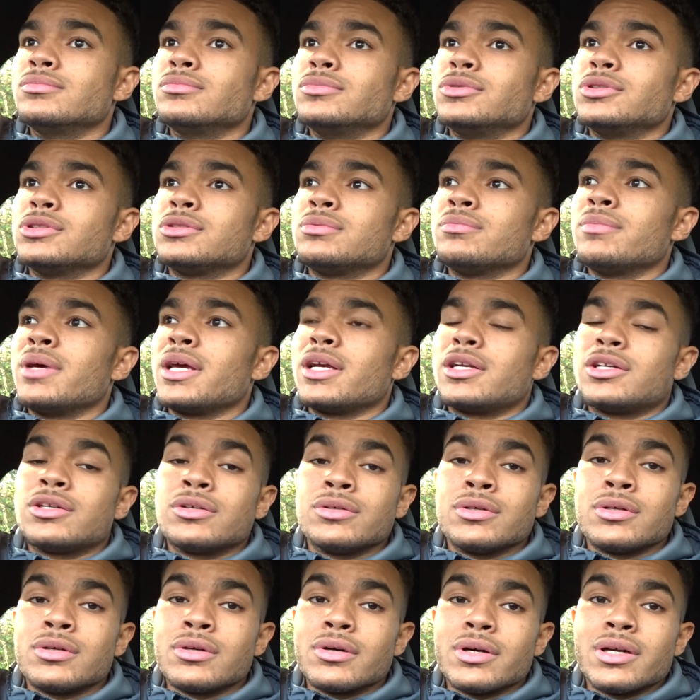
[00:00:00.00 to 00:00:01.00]
Just make sure
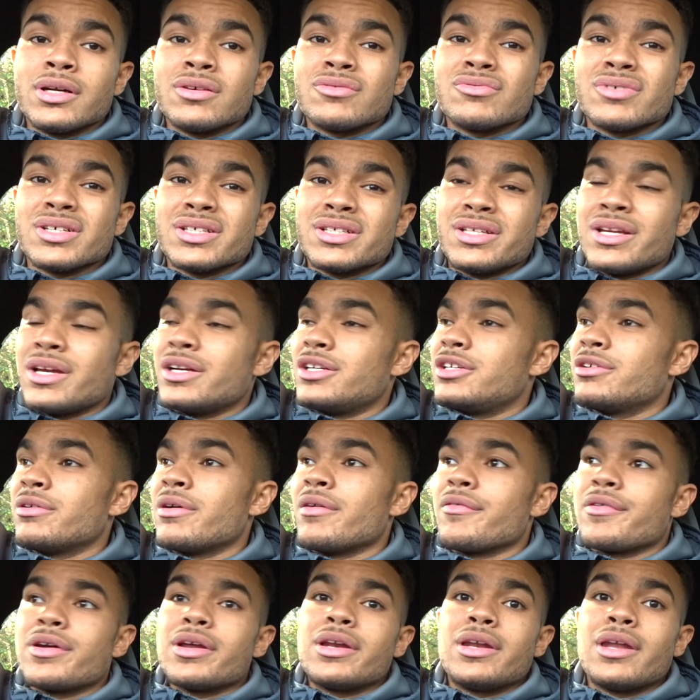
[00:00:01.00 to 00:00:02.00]
you're not in a residential
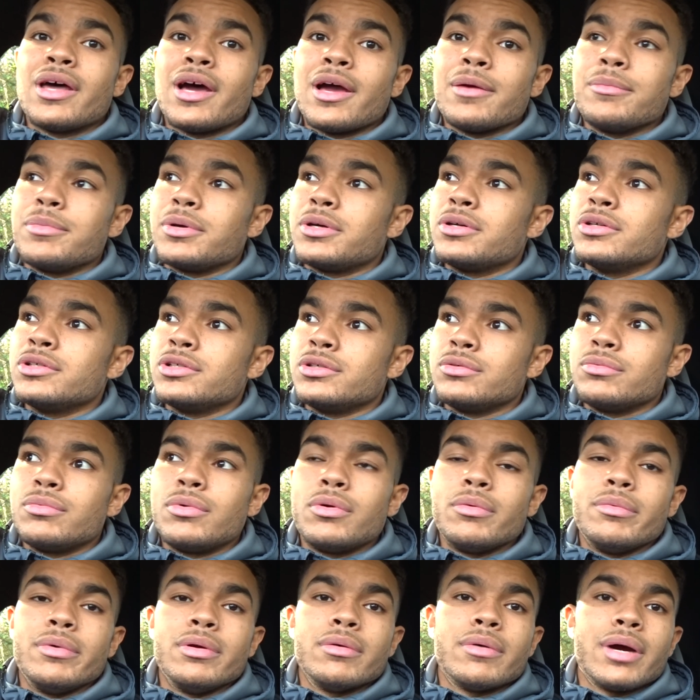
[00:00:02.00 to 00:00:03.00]
area at night, because you
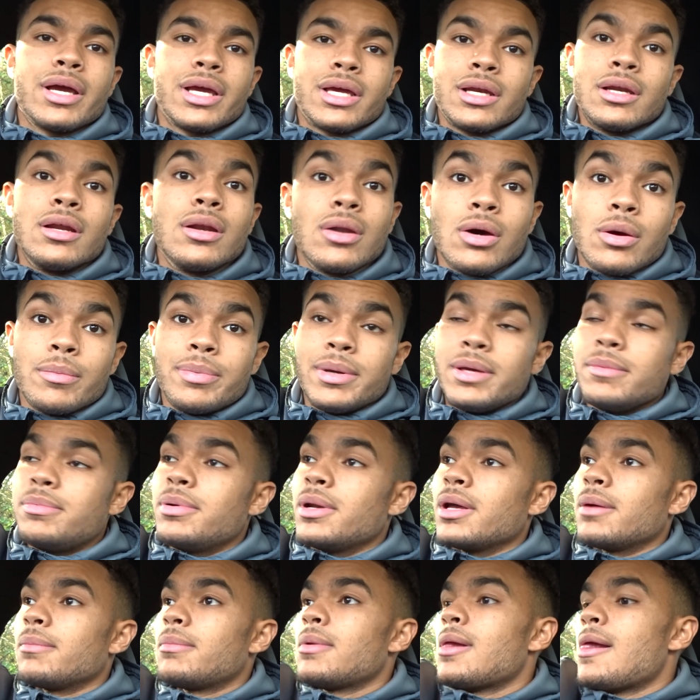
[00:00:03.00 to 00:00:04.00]
will be waking a lot of
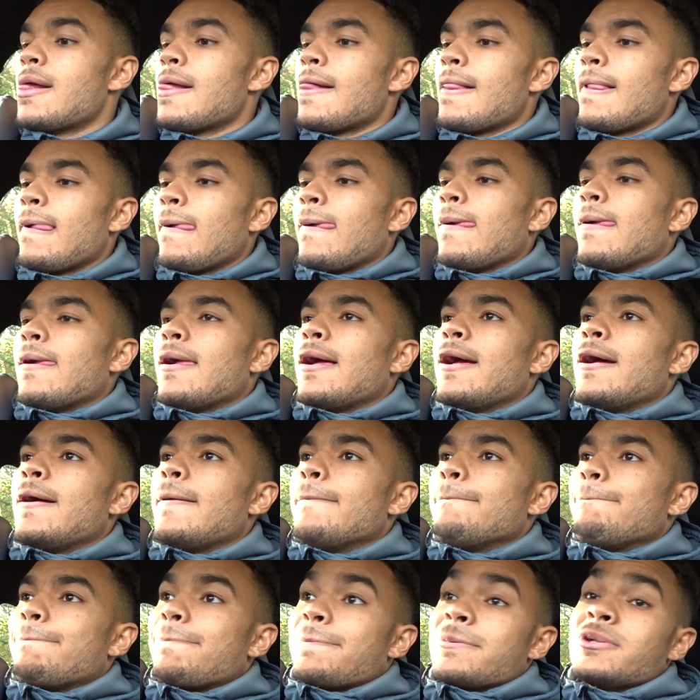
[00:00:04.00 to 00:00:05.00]
people up,
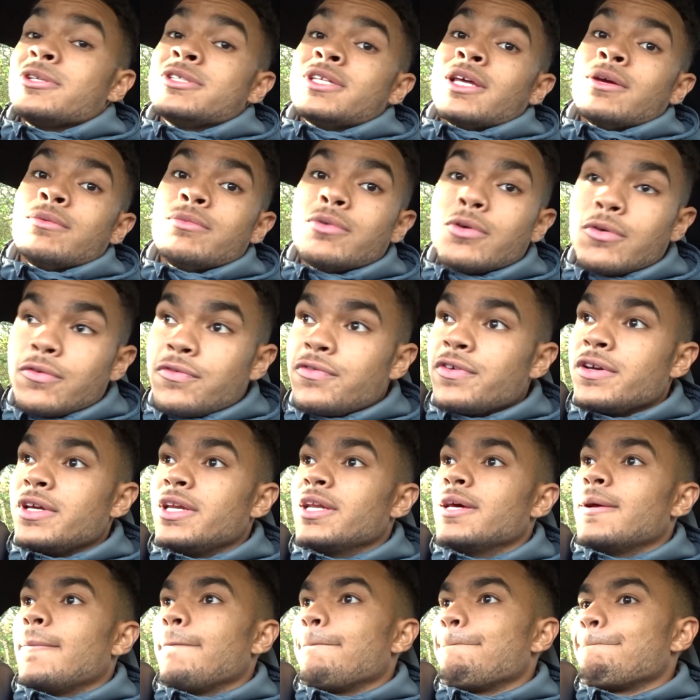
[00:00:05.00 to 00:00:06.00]
because they will feel
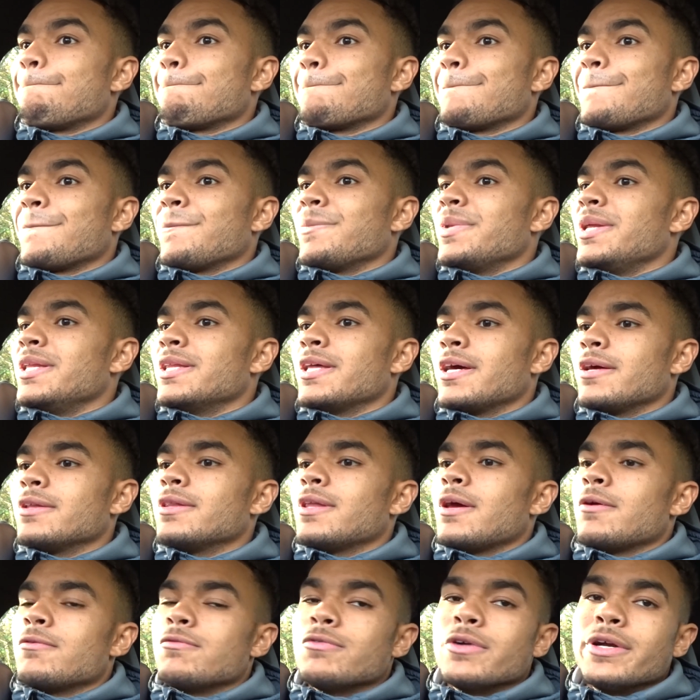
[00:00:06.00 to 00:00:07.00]
it. I mean,
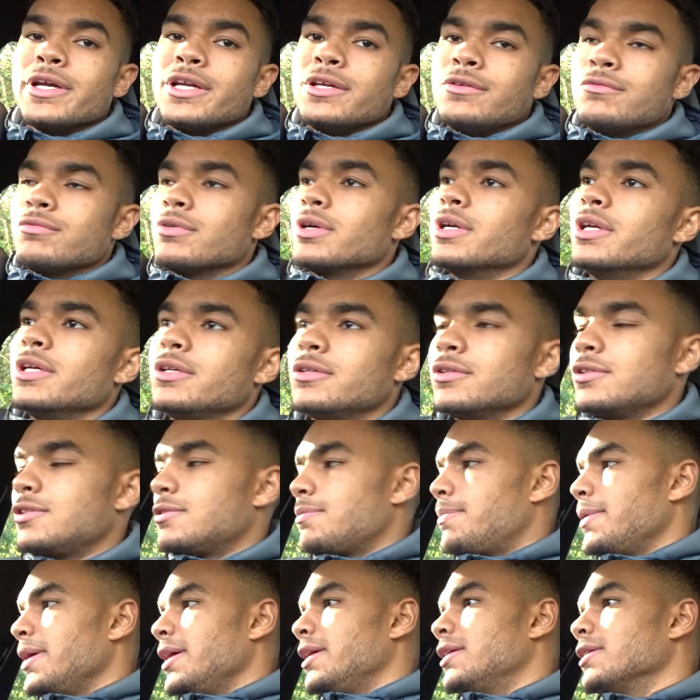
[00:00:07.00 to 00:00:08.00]
they're really good
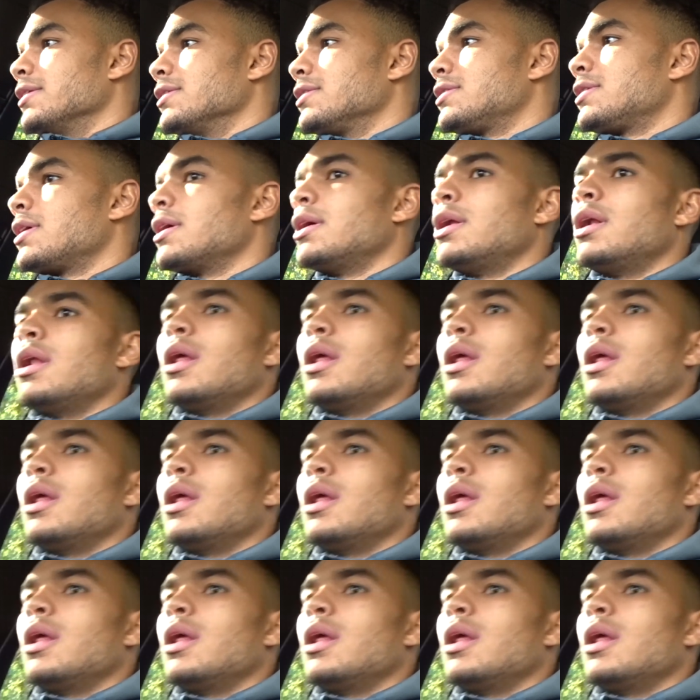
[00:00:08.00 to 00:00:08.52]
speakers.